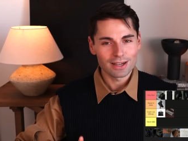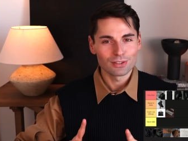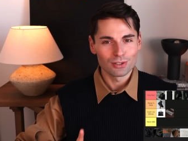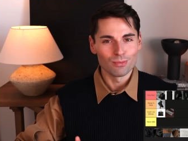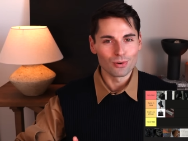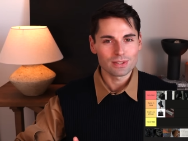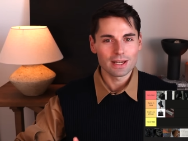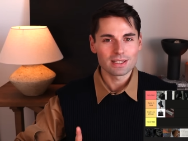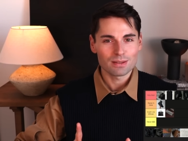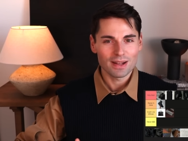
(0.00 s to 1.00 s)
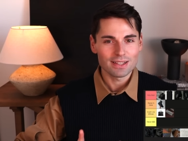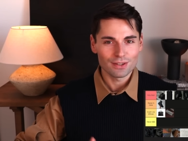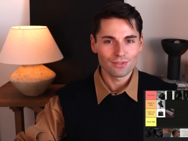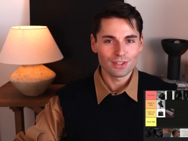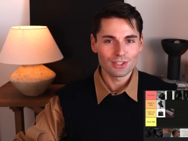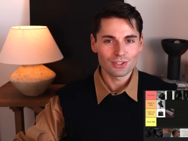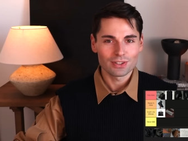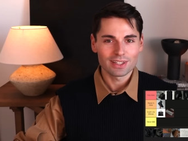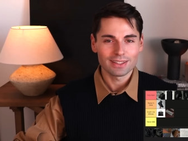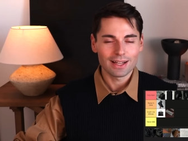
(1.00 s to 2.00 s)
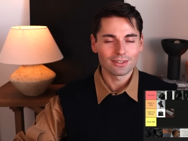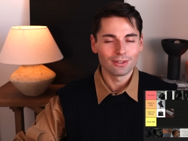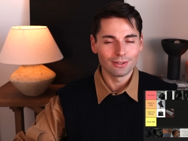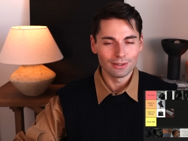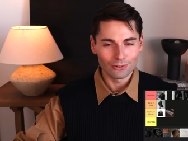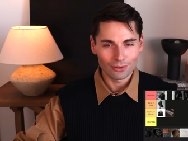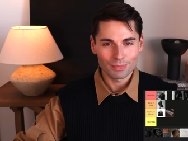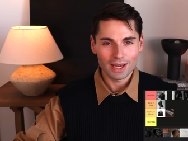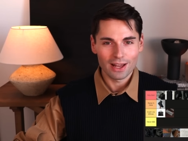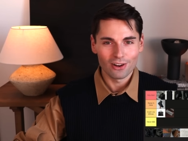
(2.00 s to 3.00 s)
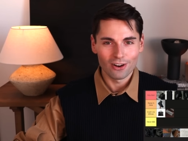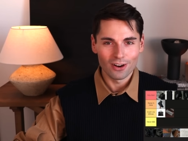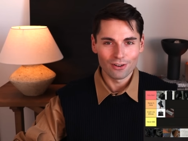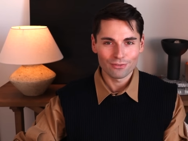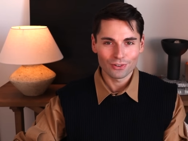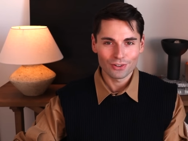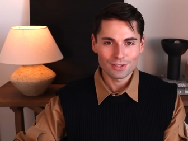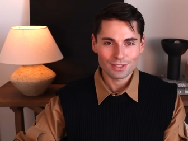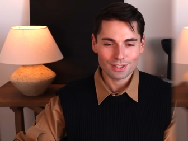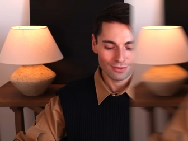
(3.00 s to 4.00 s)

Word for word: actually the most expensive t-shirt that Loro Piana offers. This